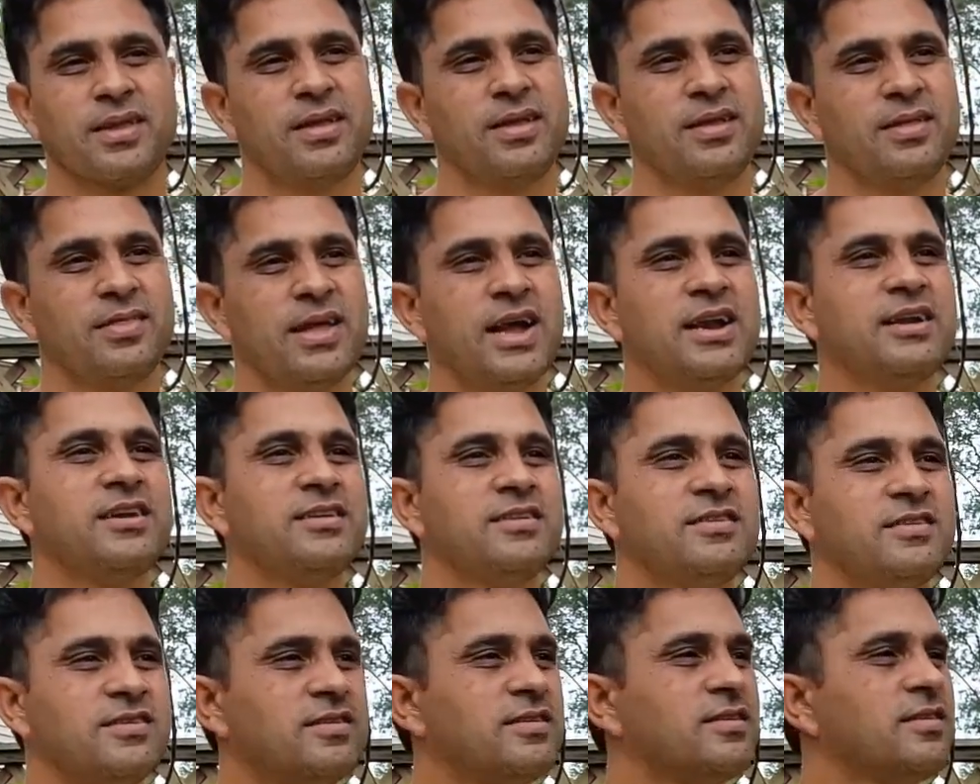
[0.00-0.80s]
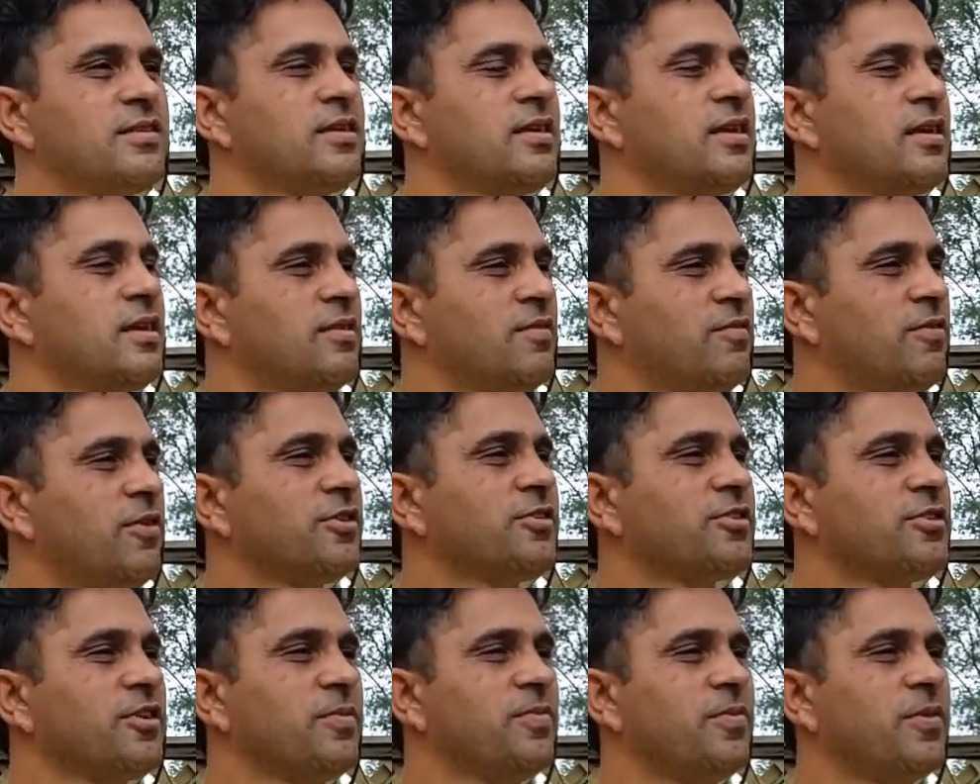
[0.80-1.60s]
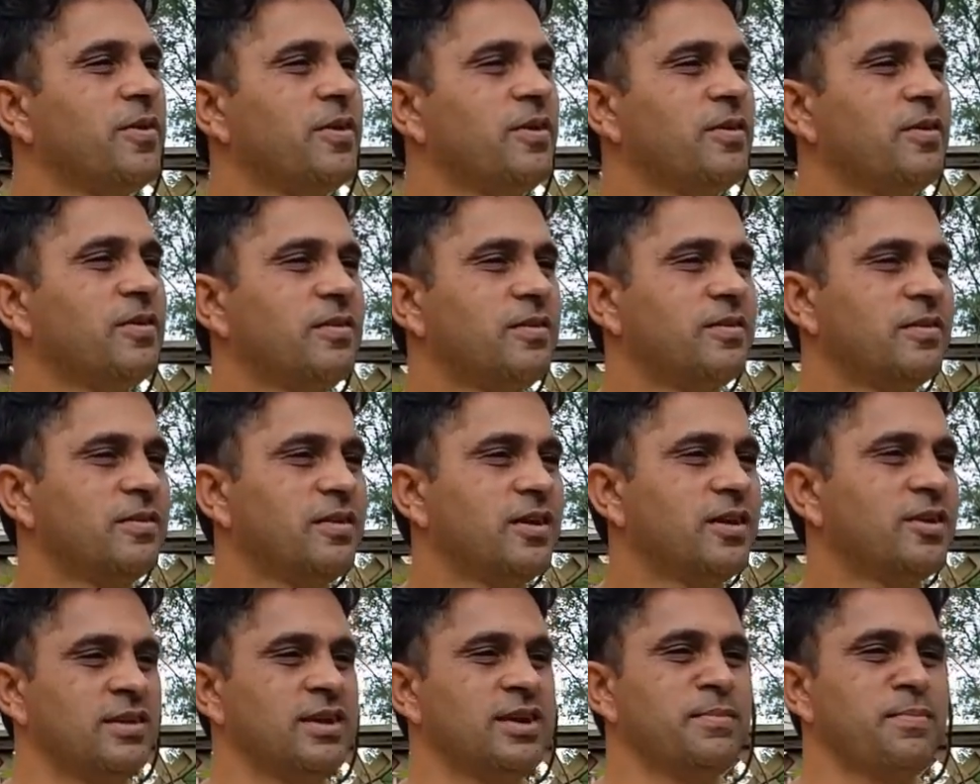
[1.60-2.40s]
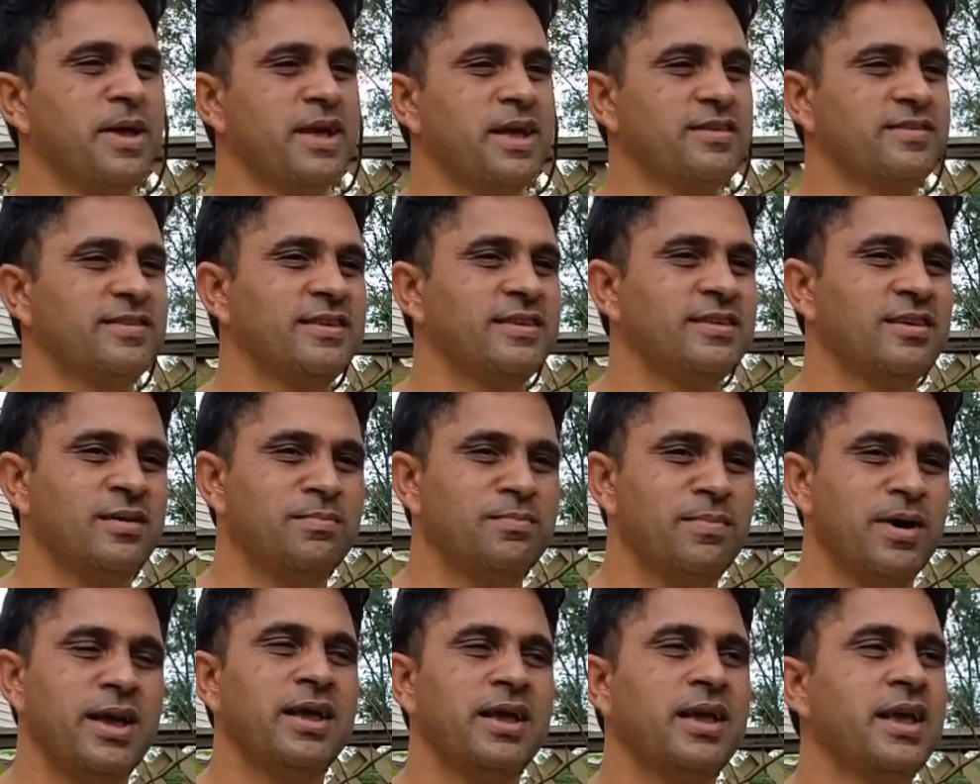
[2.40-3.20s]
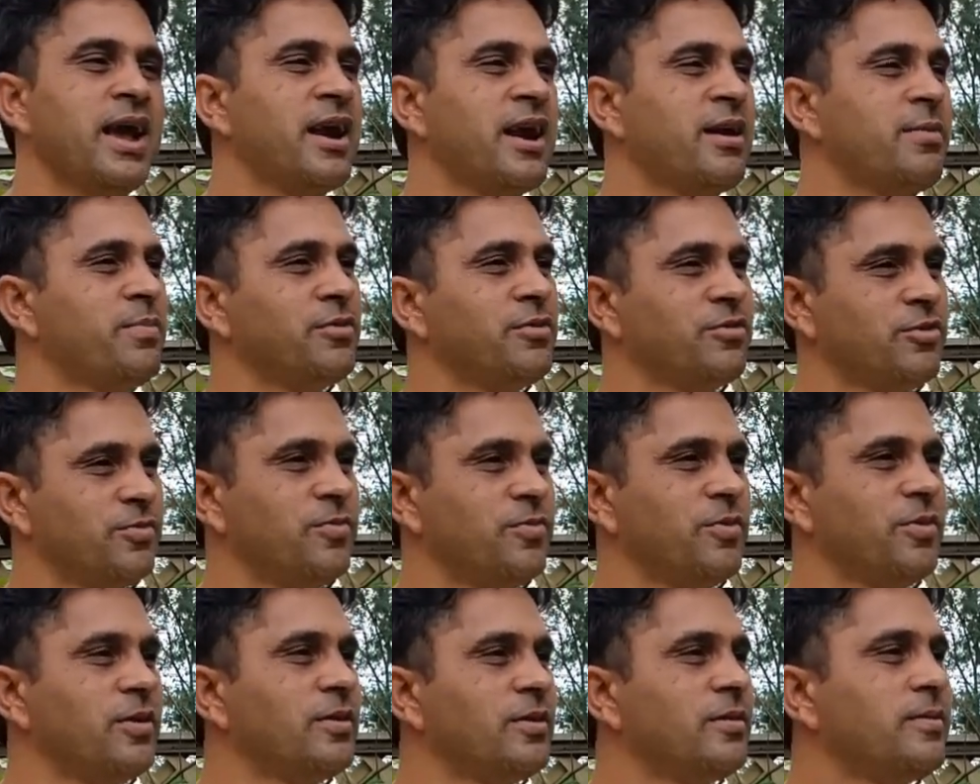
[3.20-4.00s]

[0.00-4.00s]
That is, first of all, it makes my air beautiful.